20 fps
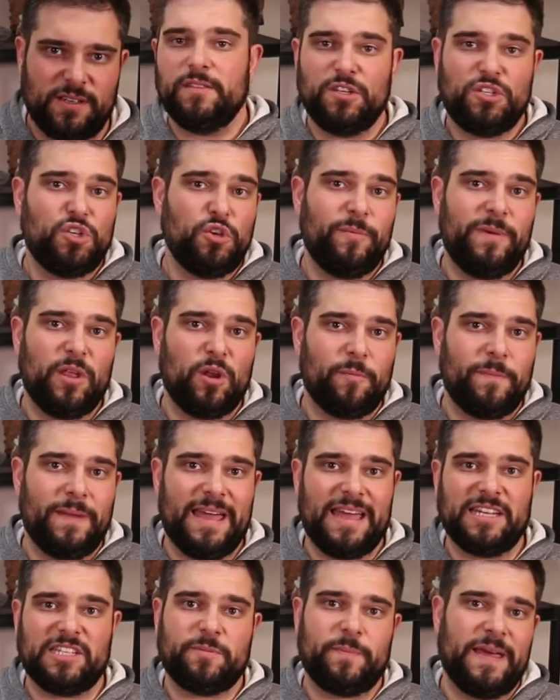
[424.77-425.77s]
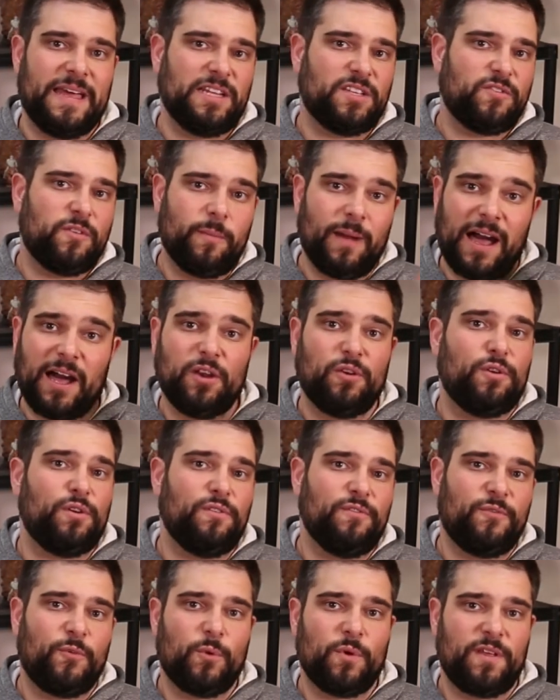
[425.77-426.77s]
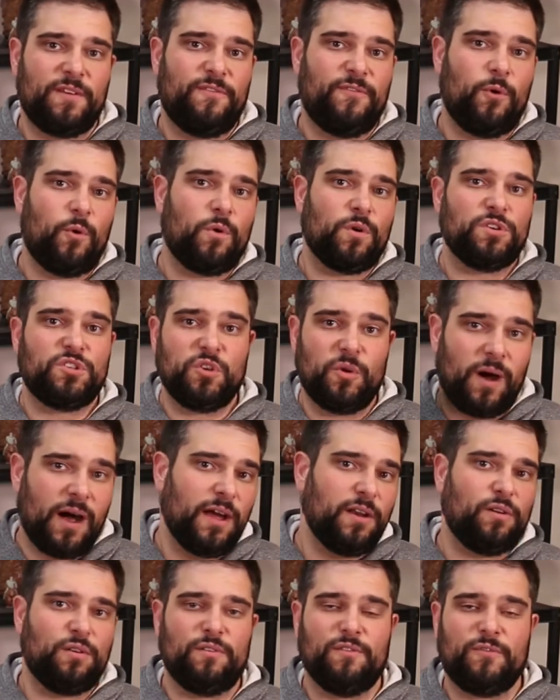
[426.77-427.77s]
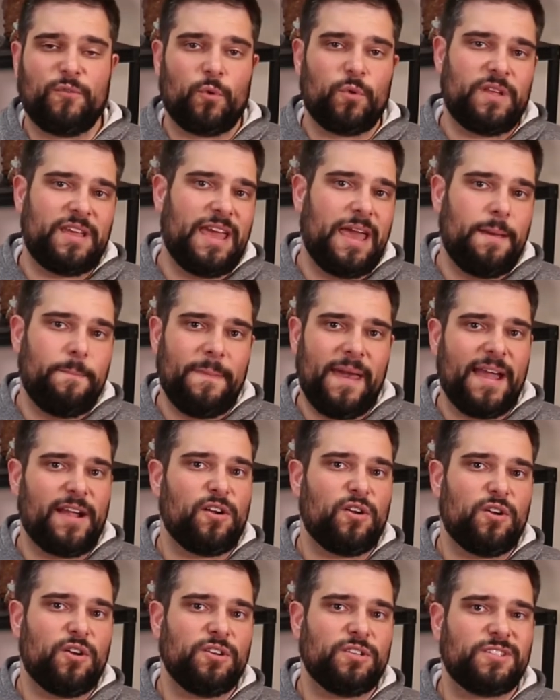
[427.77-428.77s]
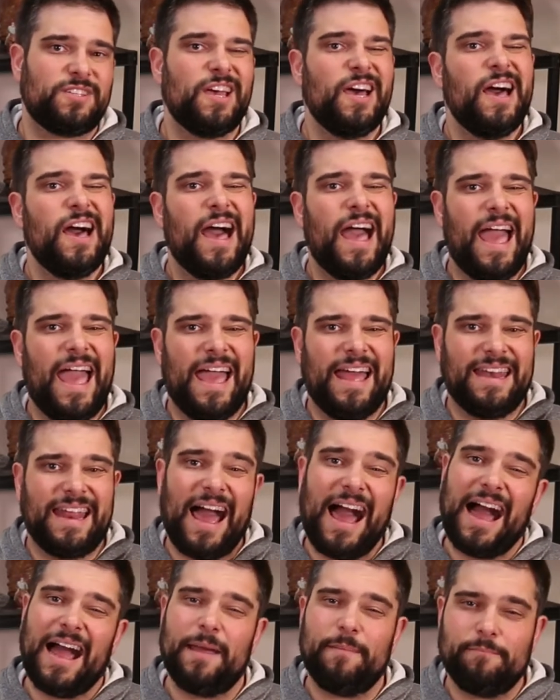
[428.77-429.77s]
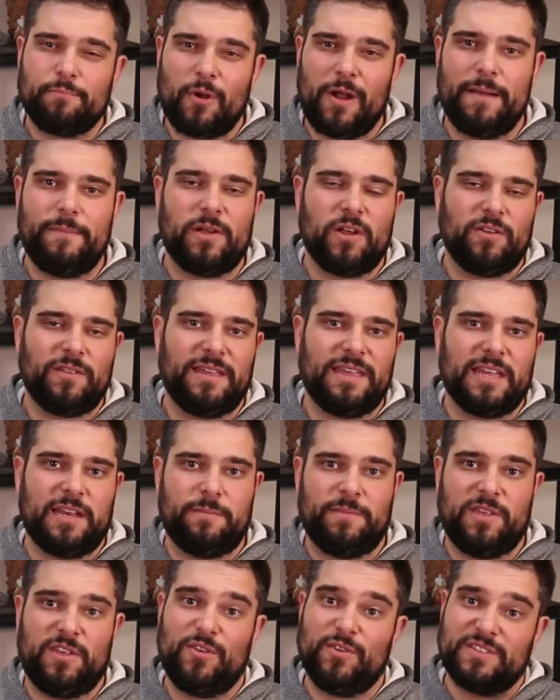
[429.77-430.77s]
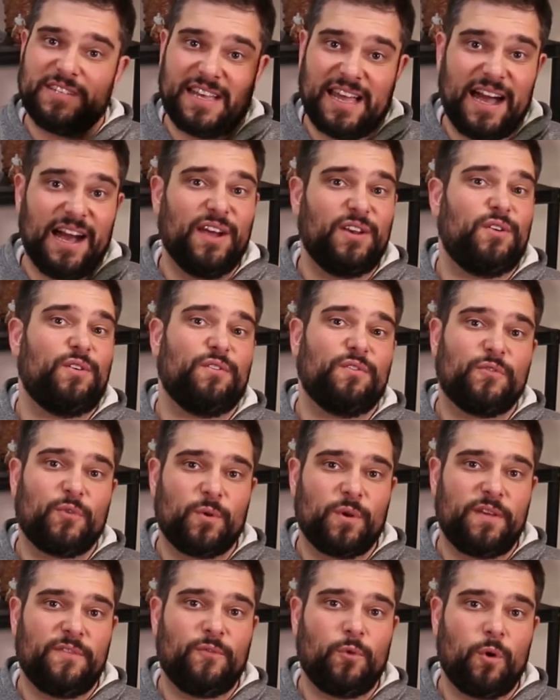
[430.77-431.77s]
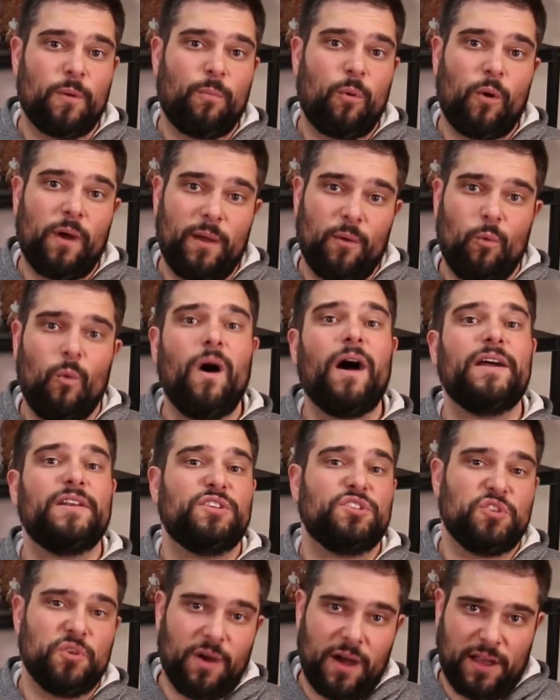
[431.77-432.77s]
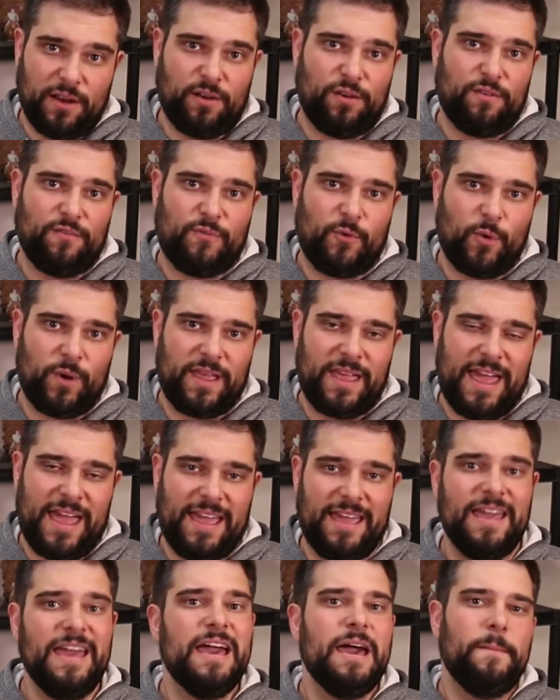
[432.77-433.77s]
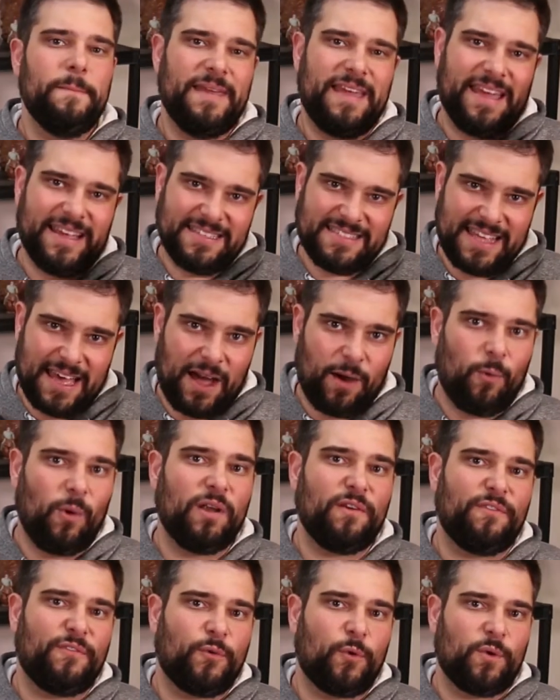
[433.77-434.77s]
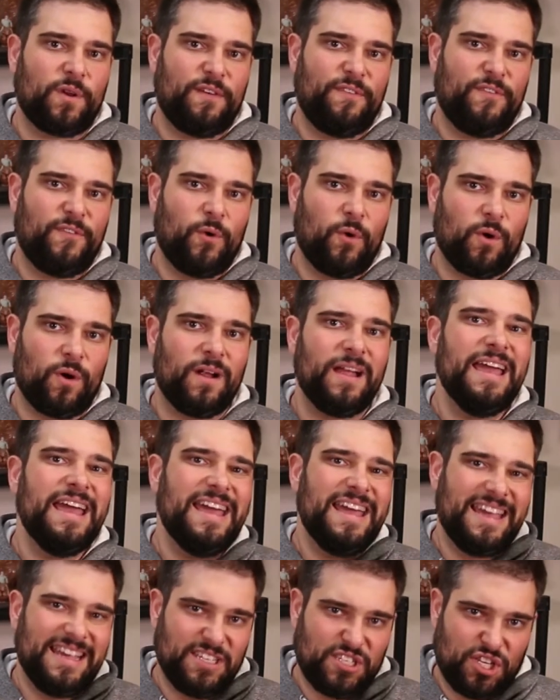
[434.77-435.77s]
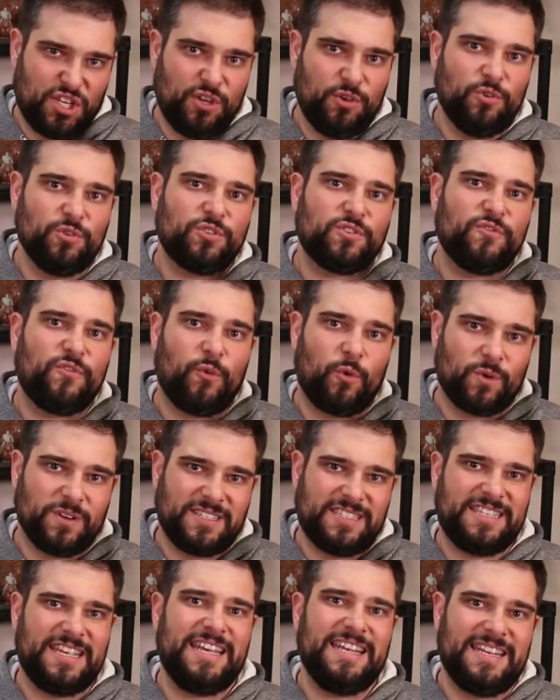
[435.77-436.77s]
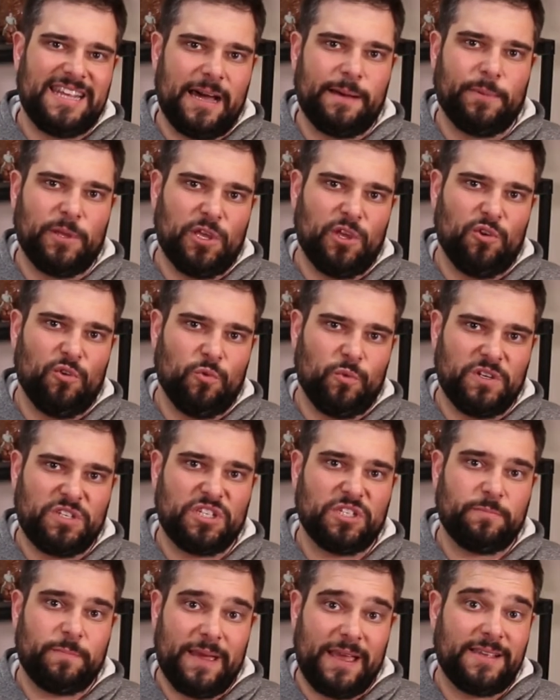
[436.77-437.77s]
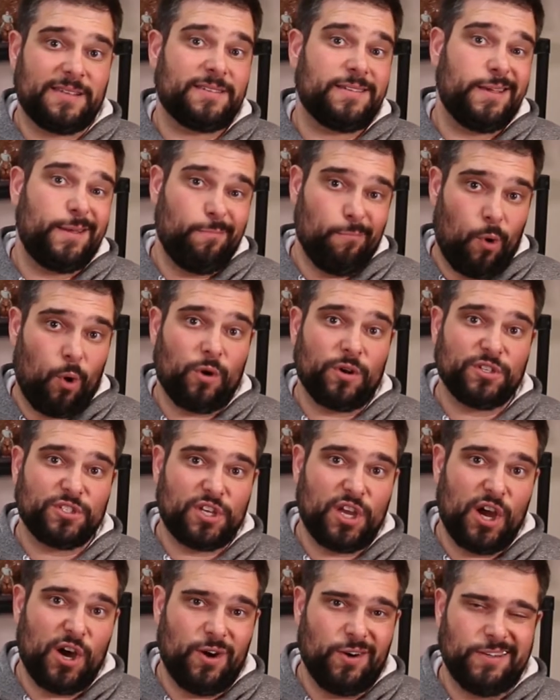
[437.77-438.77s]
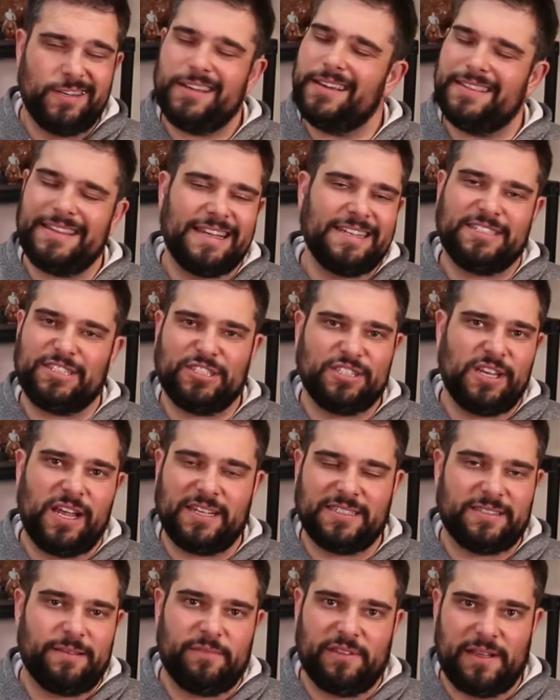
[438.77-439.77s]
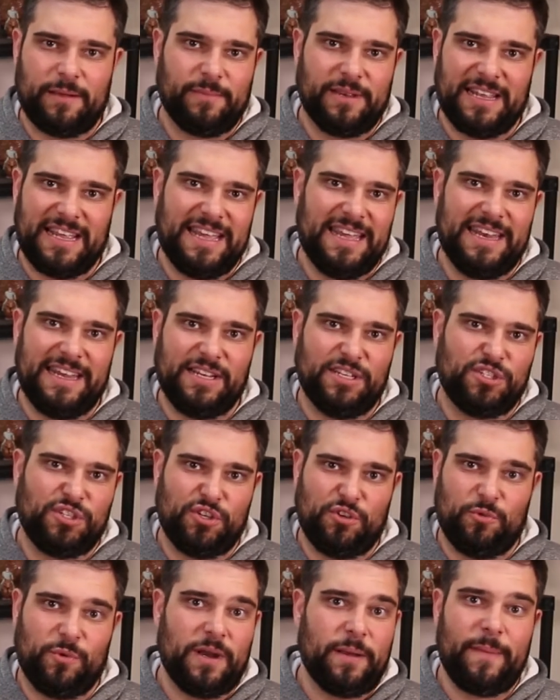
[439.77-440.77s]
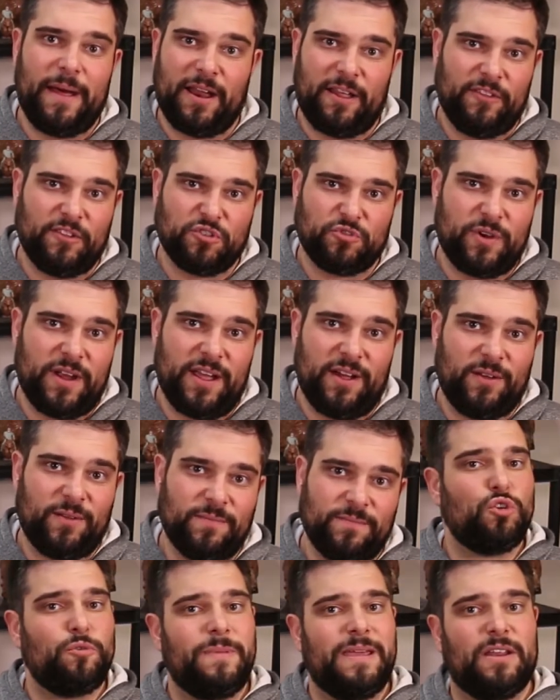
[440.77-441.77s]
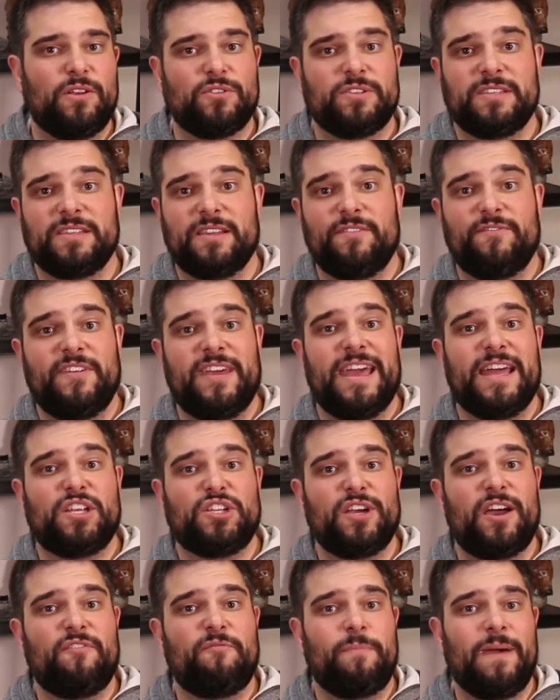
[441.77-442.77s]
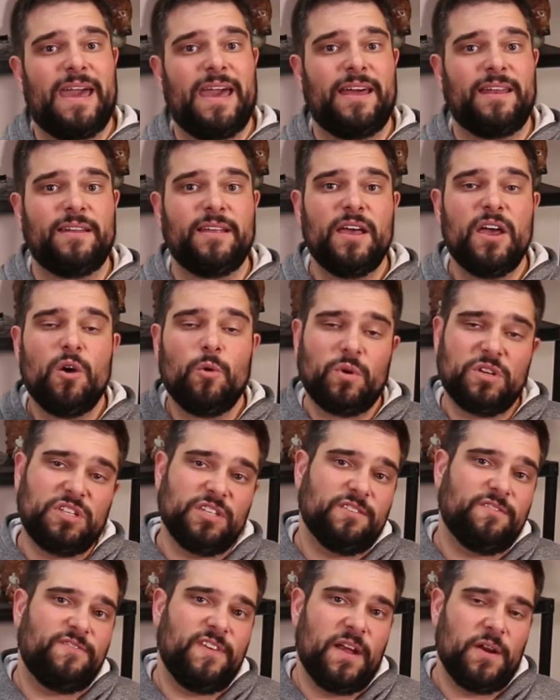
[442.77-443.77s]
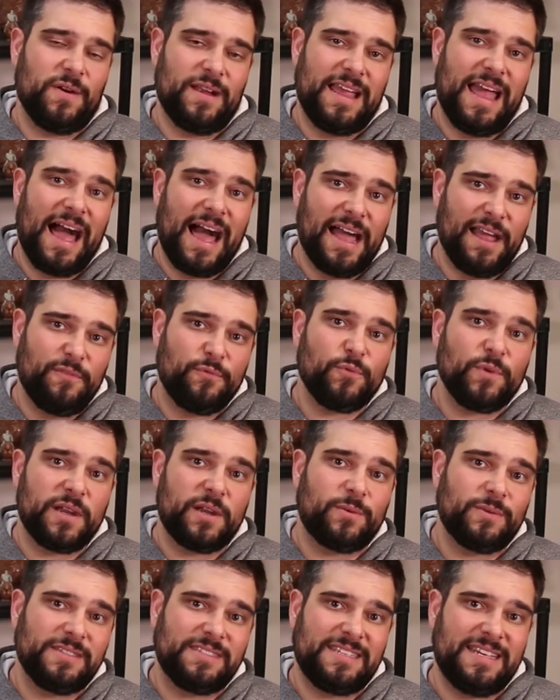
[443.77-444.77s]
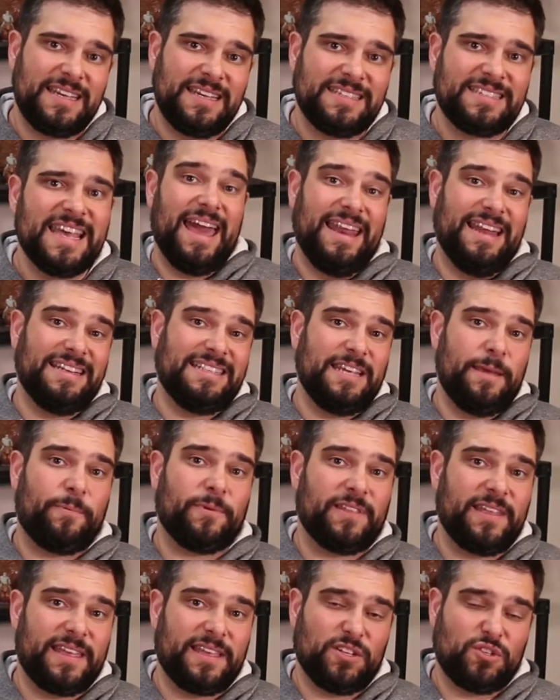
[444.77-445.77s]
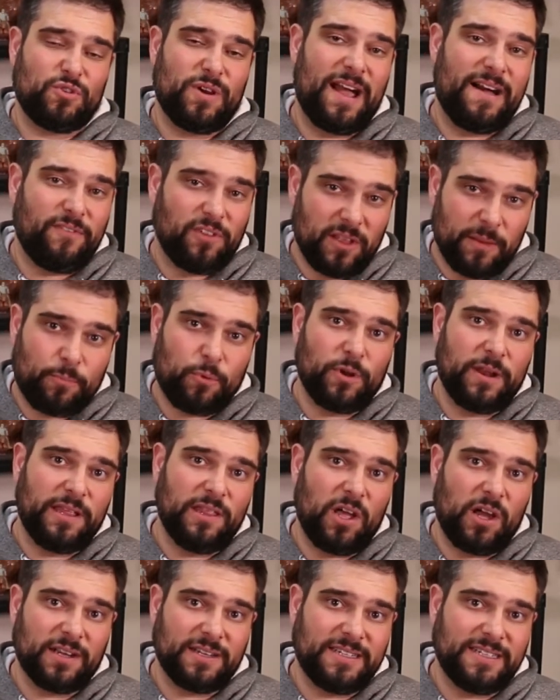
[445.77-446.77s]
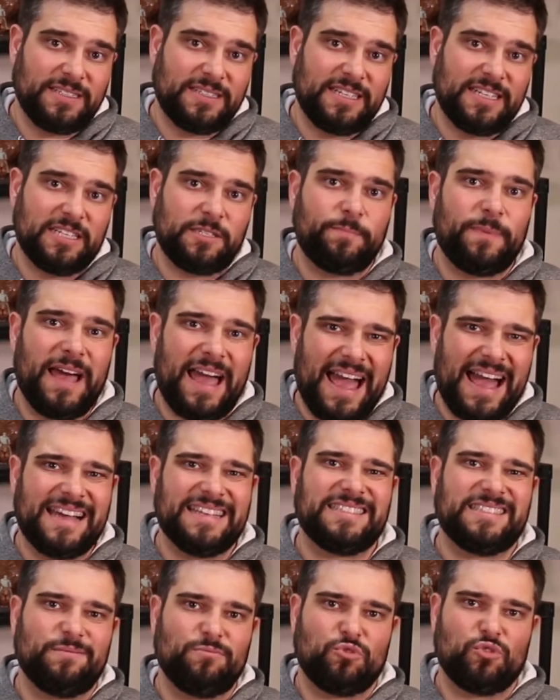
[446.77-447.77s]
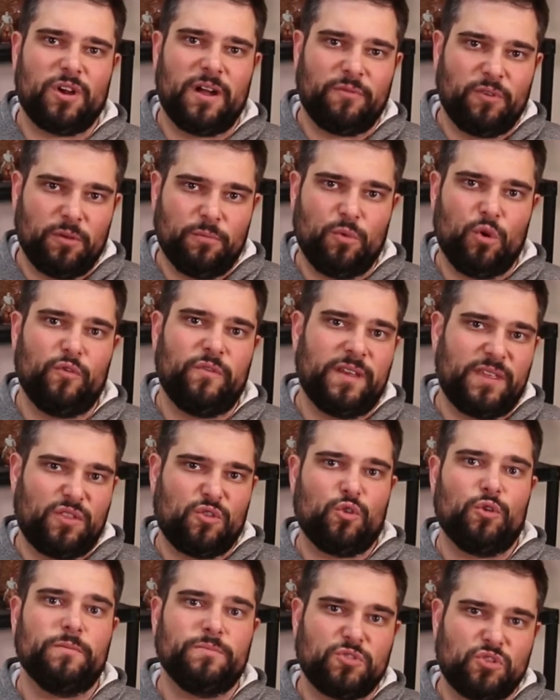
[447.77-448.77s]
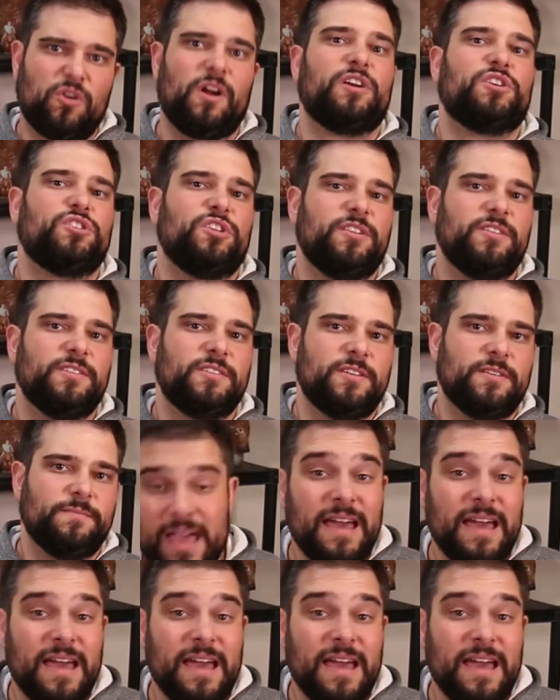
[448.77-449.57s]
The 2-meter band spans from 144 to 148 megahertz, and I'm primarily going to be using 144.1 to 148 because that 144 is used for CW, which is basically Morse code, and that's just not something I'm going to get into when I'm out on the trail. 2 meters is a VHF band, which is very high frequencies, and it typically can travel a pretty long distance, but has some trouble moving through obstructions.